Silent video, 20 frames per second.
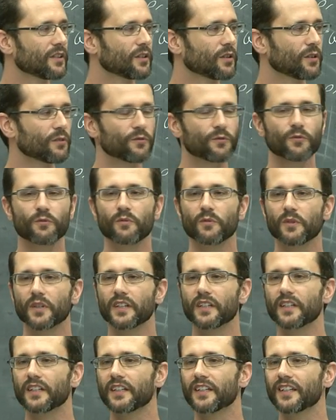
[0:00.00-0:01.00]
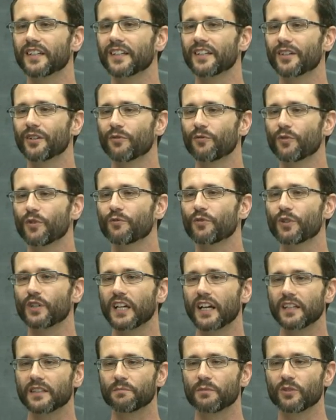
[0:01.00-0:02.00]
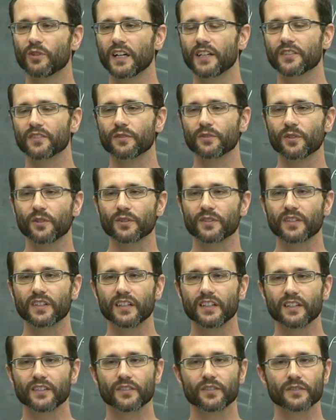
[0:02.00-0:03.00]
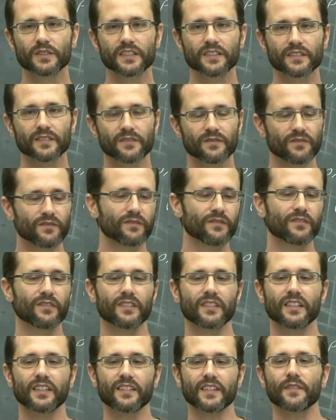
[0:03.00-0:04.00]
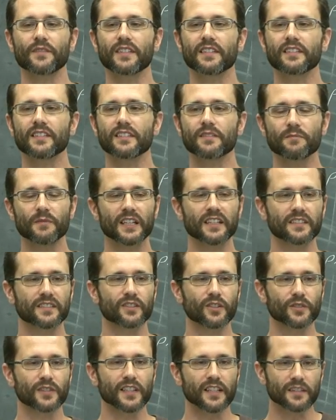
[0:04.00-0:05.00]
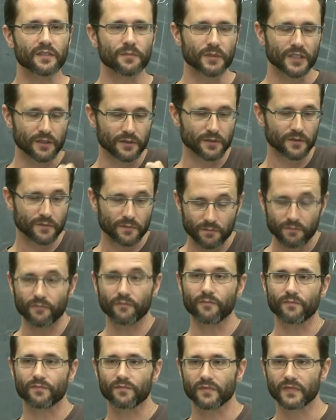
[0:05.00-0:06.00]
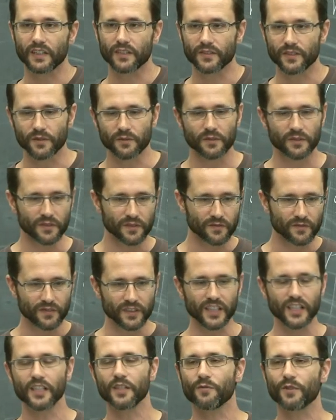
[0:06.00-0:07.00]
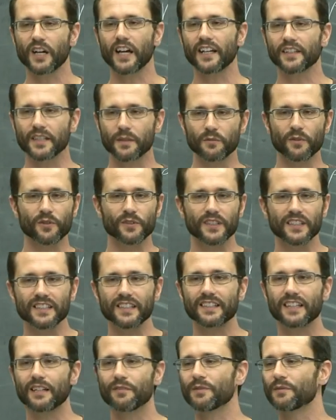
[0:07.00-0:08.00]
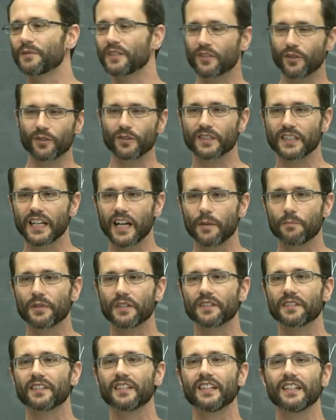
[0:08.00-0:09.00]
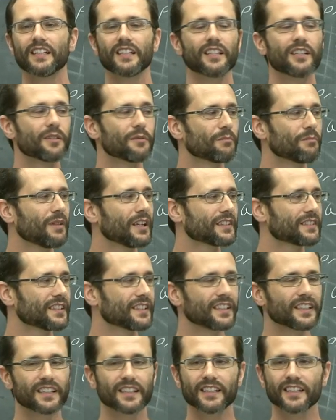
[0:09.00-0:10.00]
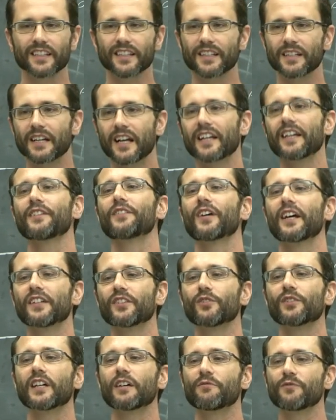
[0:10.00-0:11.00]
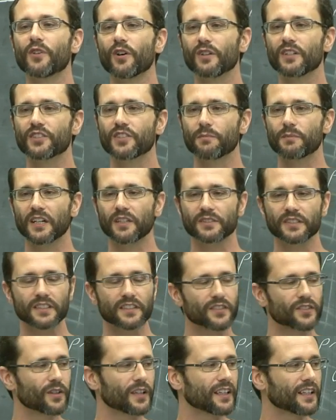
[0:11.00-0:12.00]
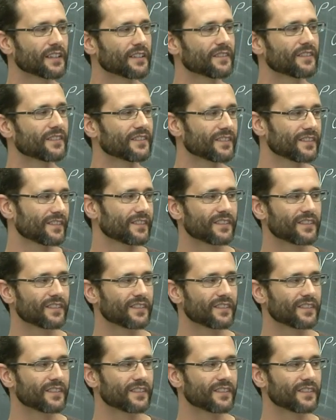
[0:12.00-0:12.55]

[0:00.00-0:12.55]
of, of whether he had blue eyes or not. So the, in some sense, it makes no sense because the, either had them or didn't have them. It already happened. But uh, I, I don't have knowledge about it, so I can